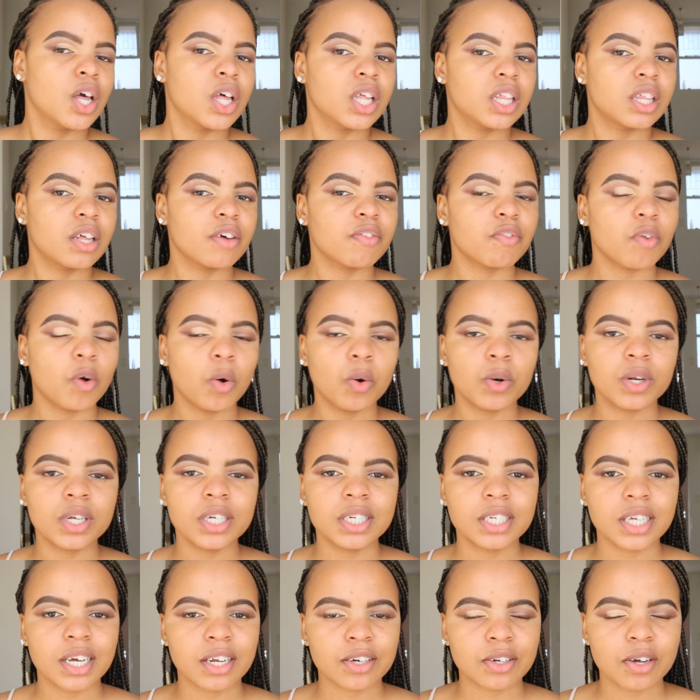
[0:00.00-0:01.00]
they've only
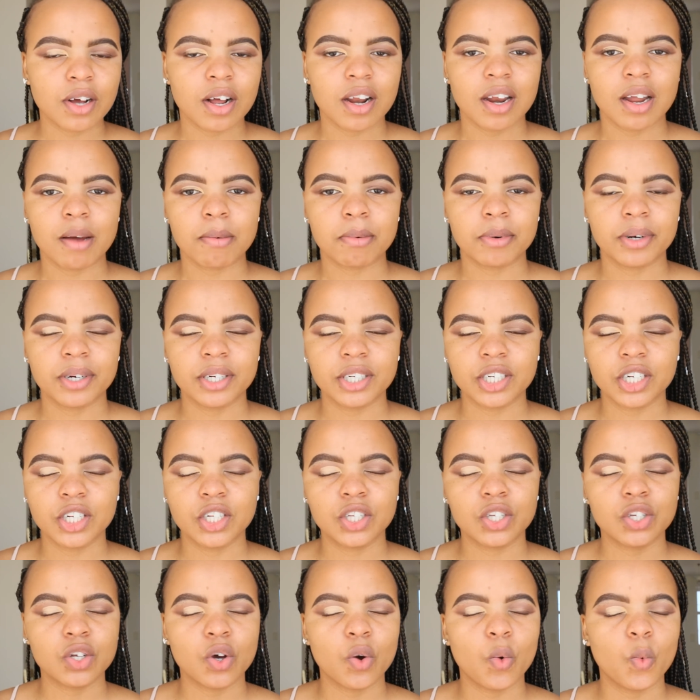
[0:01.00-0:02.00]
done
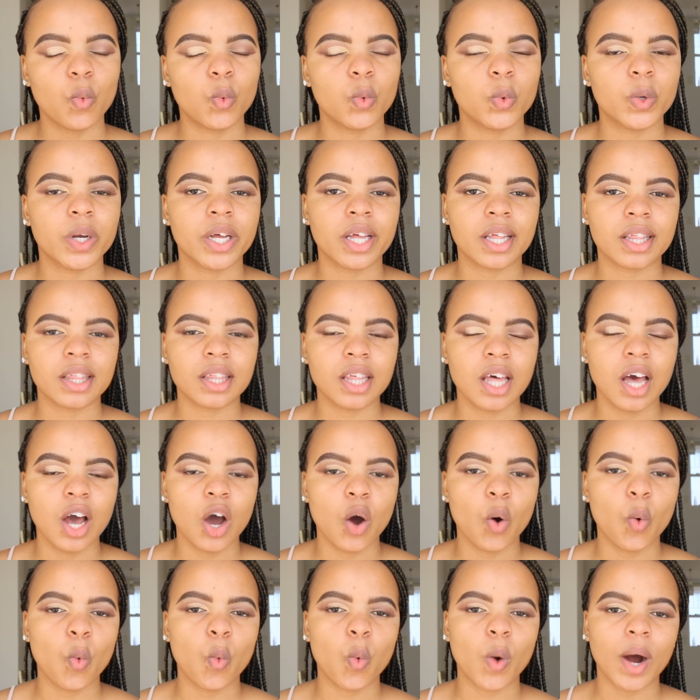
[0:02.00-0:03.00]
collaborations with
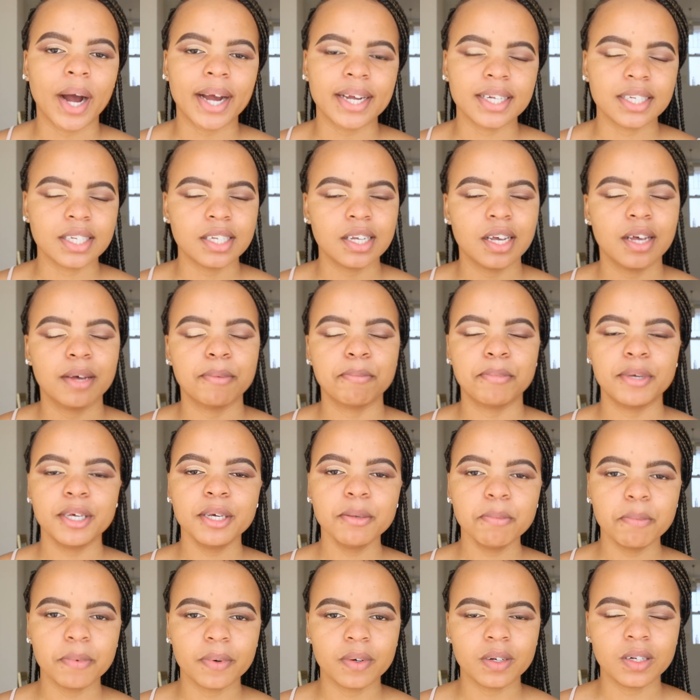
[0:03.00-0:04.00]
white
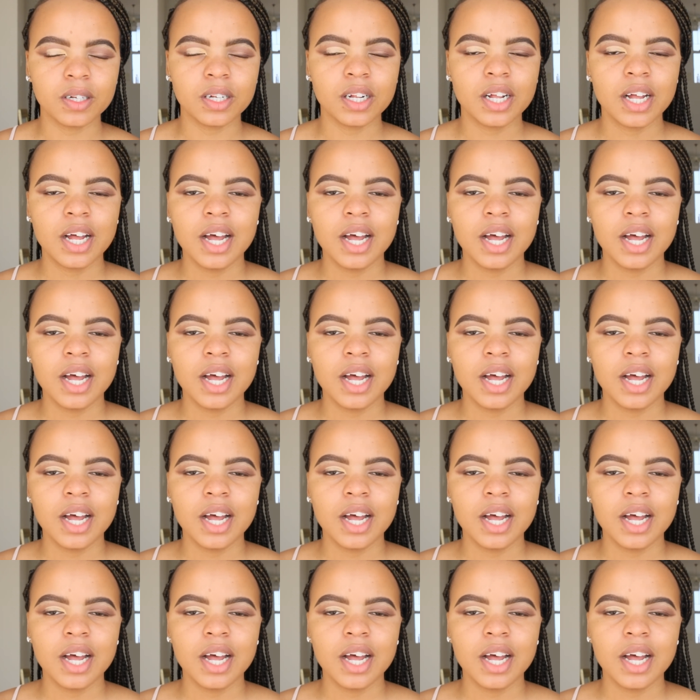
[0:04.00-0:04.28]
people.